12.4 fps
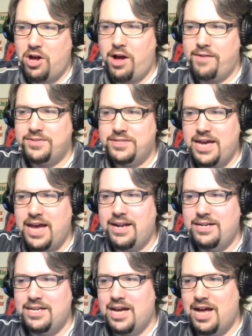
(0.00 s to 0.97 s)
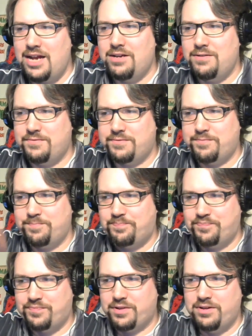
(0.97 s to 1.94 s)
an offset, kind of,
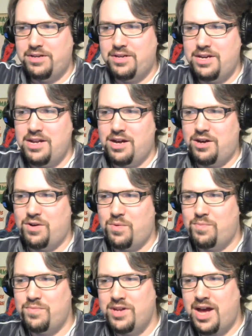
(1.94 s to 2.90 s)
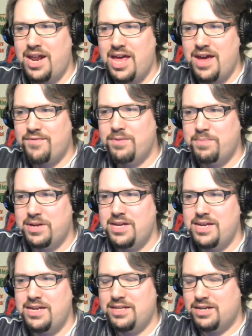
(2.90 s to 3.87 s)
you know, not
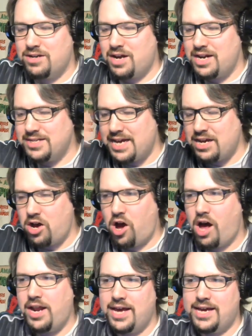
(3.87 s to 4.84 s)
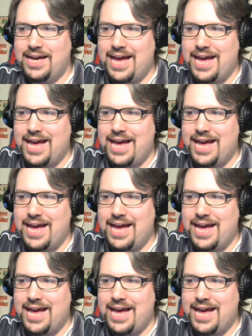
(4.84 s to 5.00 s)
everybody, they're not as iconic